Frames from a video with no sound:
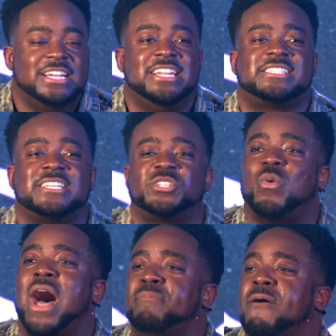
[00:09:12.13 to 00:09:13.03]
This is
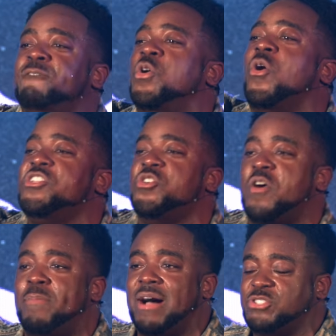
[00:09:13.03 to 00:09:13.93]
why before you're
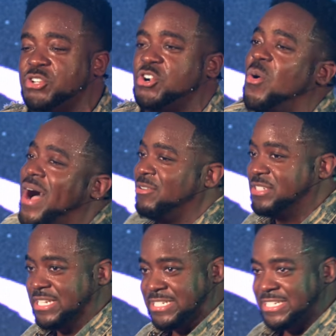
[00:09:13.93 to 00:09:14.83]
about to go
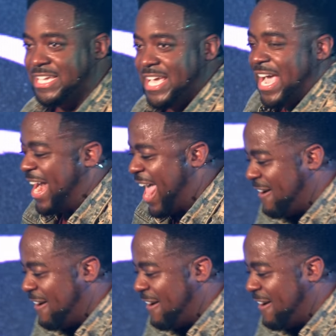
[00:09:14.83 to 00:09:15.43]
out and